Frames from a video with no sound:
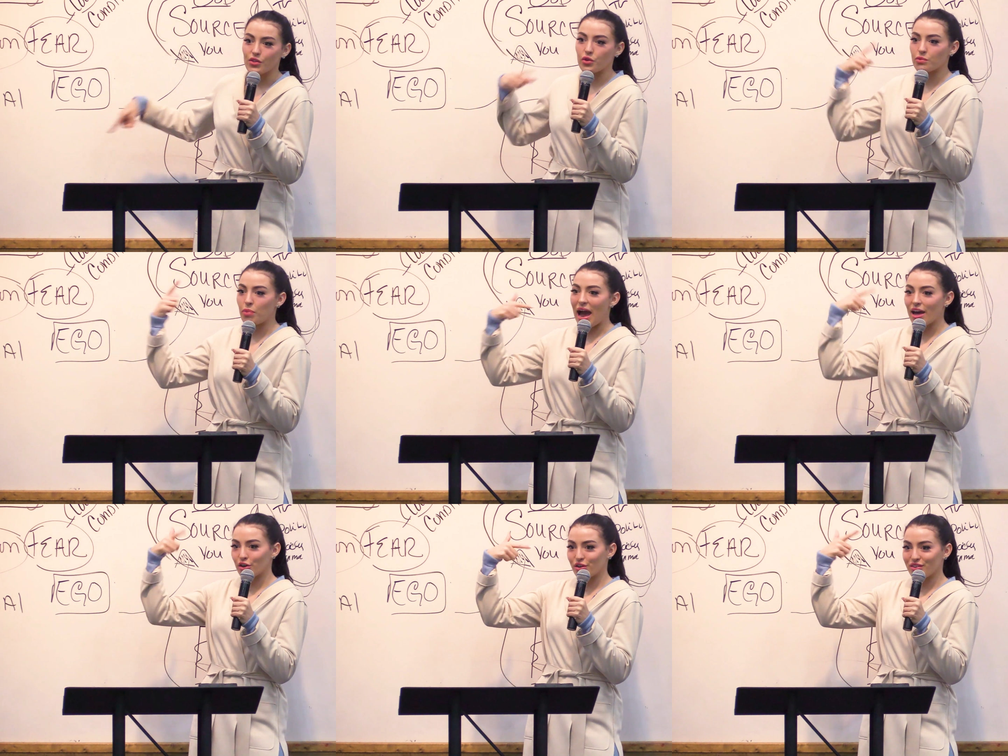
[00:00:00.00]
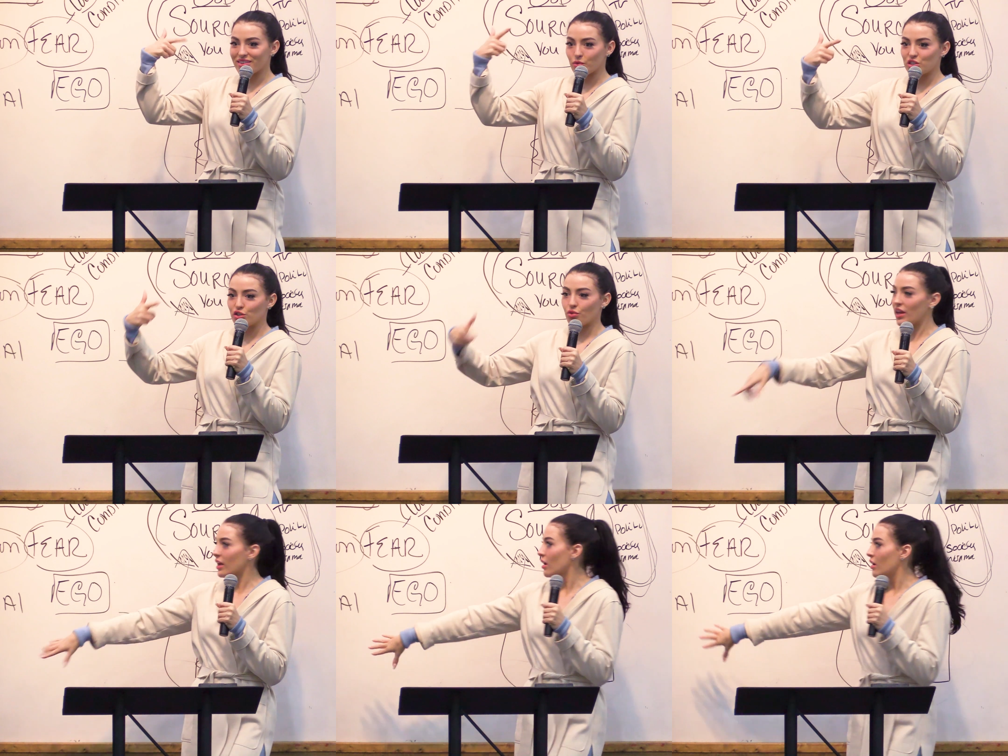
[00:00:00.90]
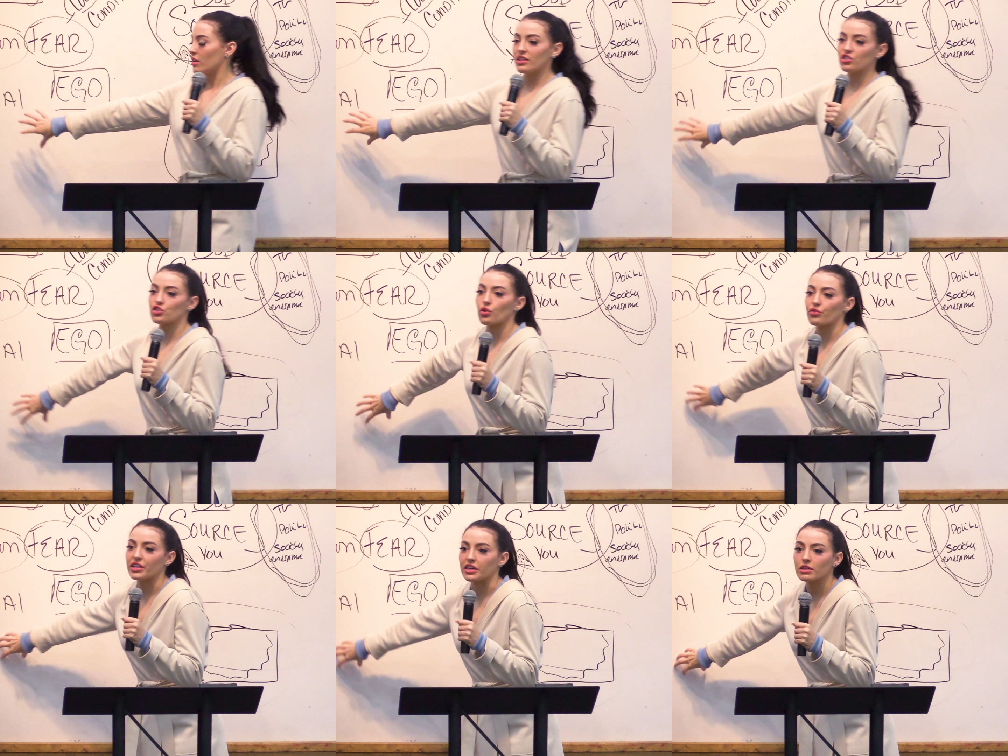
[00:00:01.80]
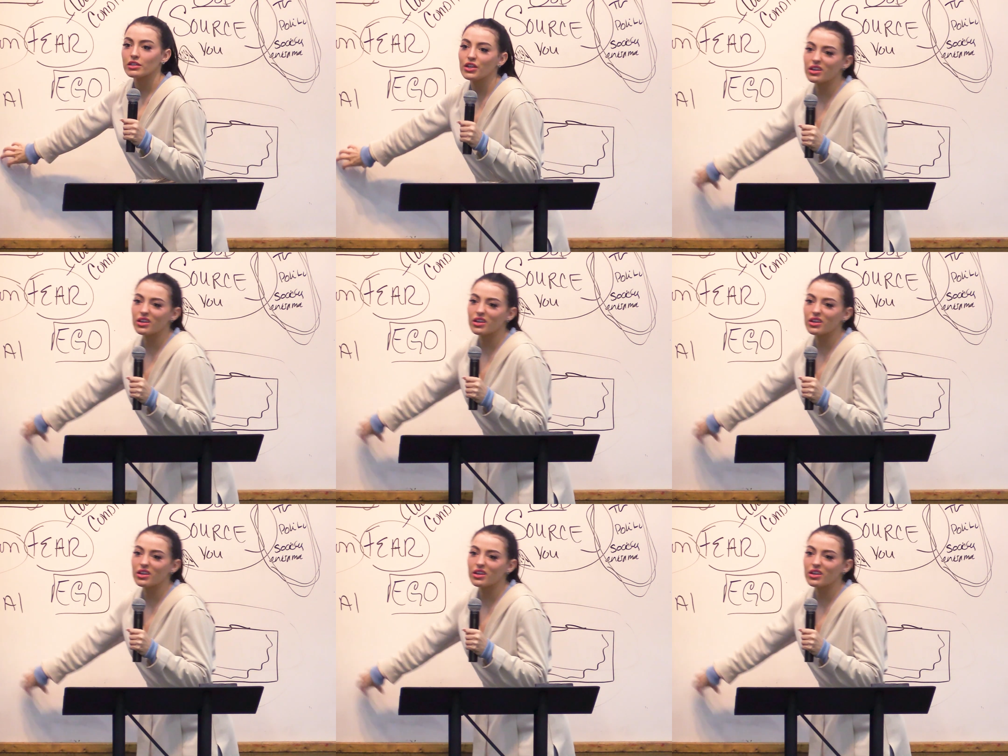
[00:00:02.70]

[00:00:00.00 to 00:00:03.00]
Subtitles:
Those patterns in which you think, that's just over here. You